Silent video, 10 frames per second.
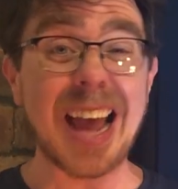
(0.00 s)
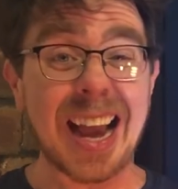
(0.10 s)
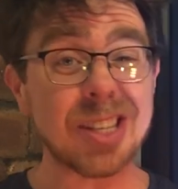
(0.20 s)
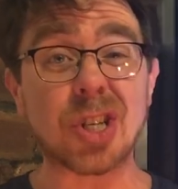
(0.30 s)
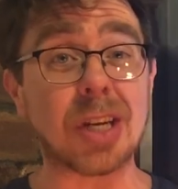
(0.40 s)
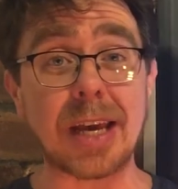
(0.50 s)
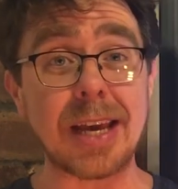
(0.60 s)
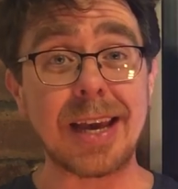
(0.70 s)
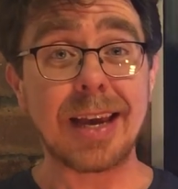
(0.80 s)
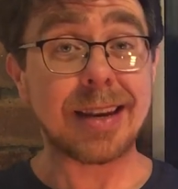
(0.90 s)

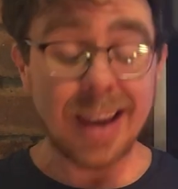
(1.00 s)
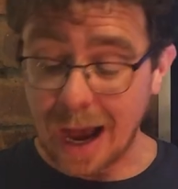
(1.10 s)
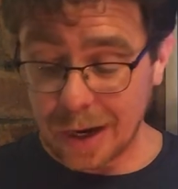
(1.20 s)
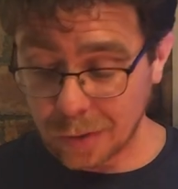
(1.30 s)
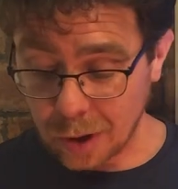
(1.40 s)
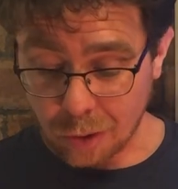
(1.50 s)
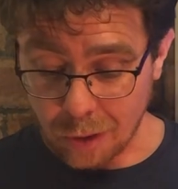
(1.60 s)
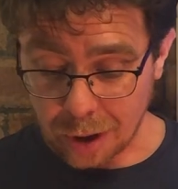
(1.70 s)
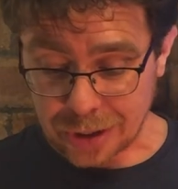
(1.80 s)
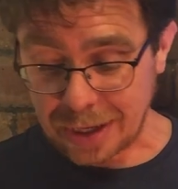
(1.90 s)
actually die on the cross,